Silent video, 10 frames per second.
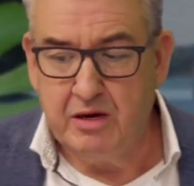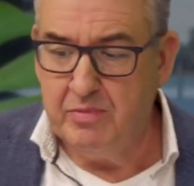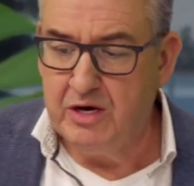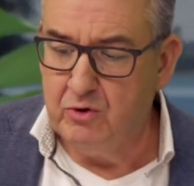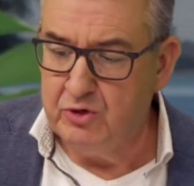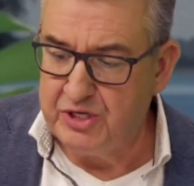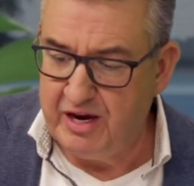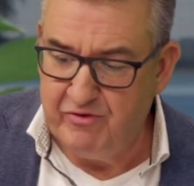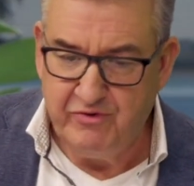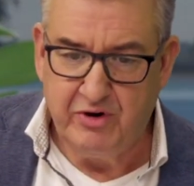because
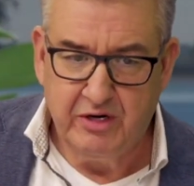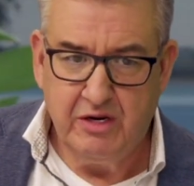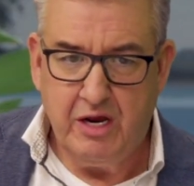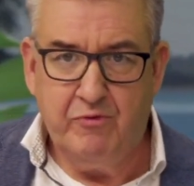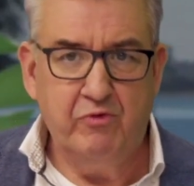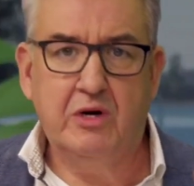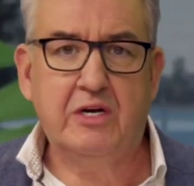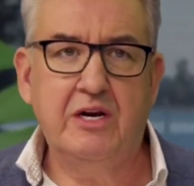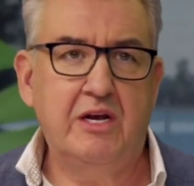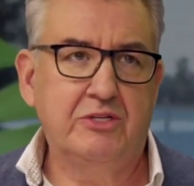everyone
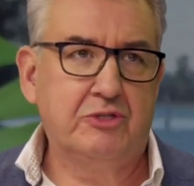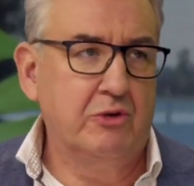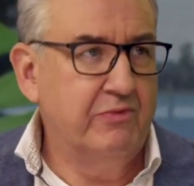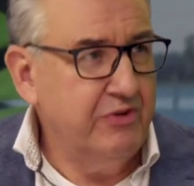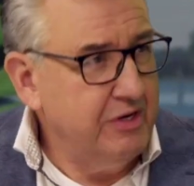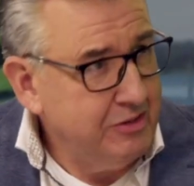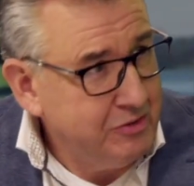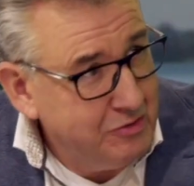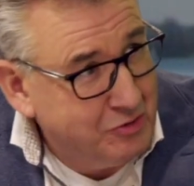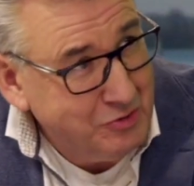can ask something
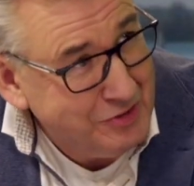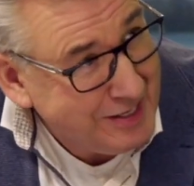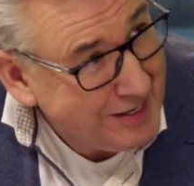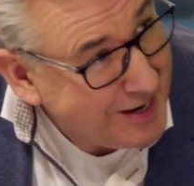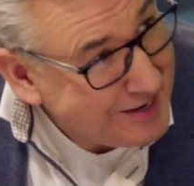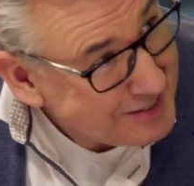to the AI